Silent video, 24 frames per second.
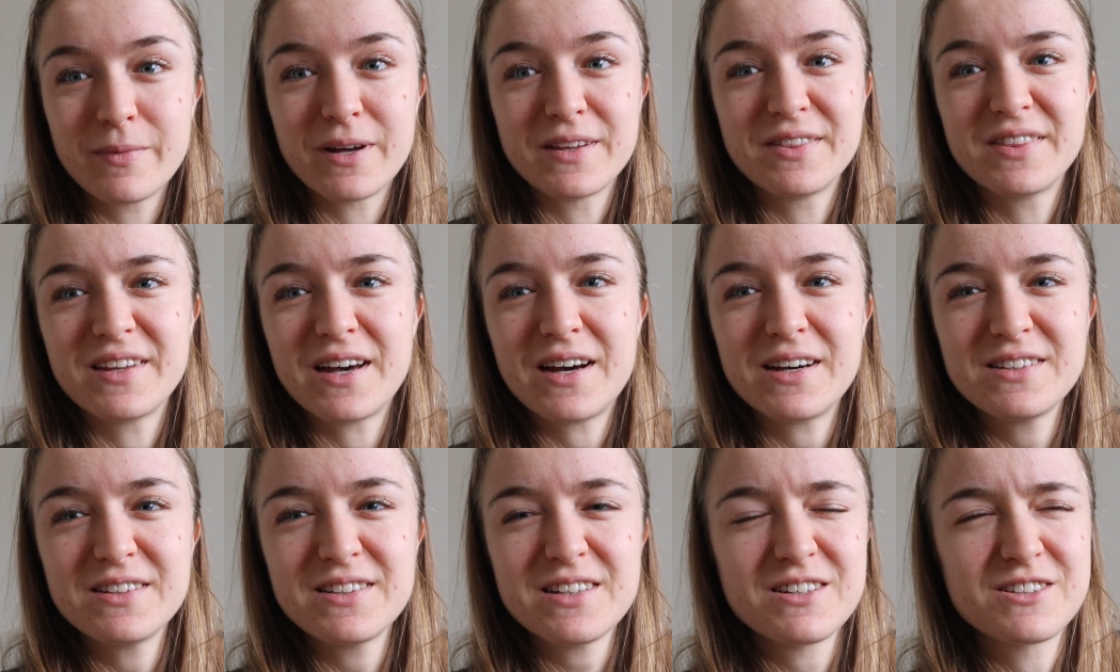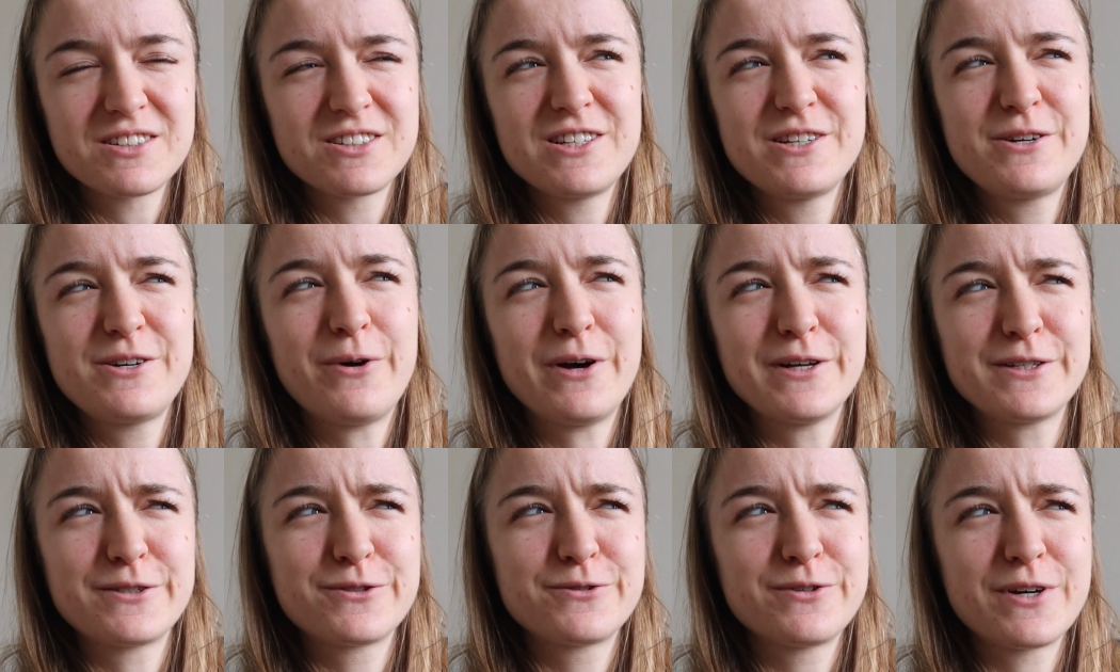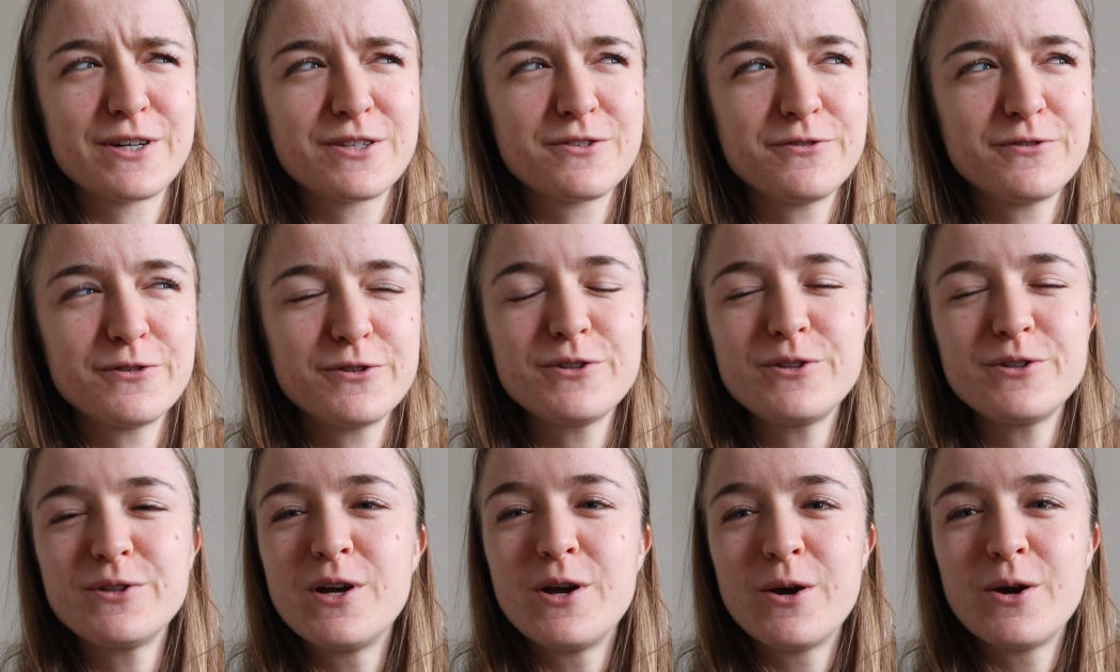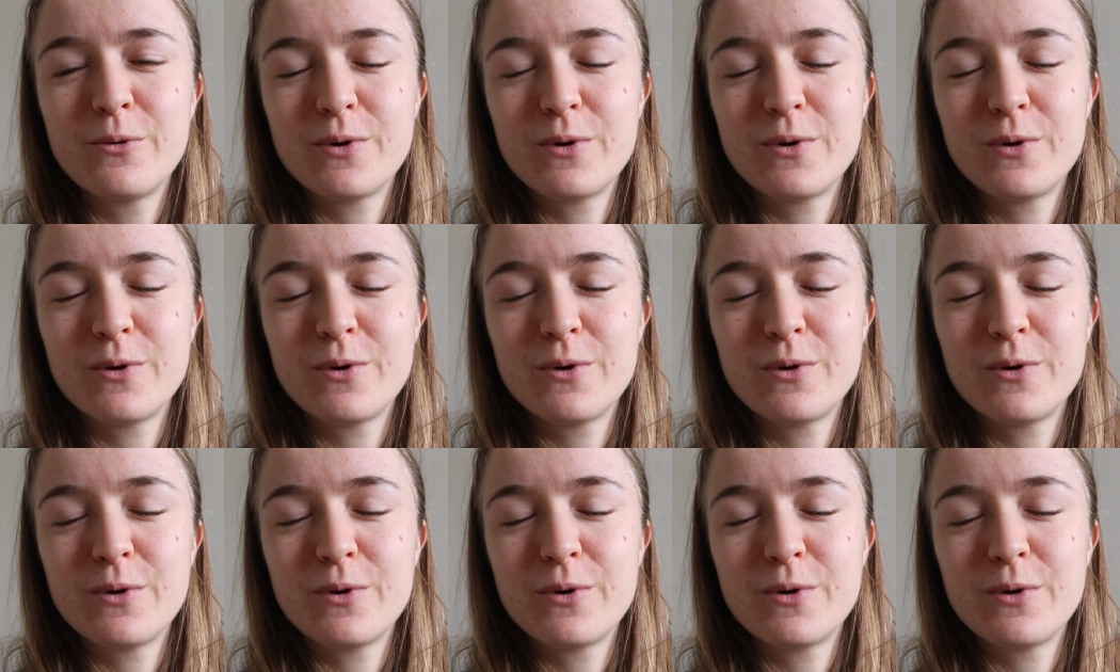And that is actually quite stressful.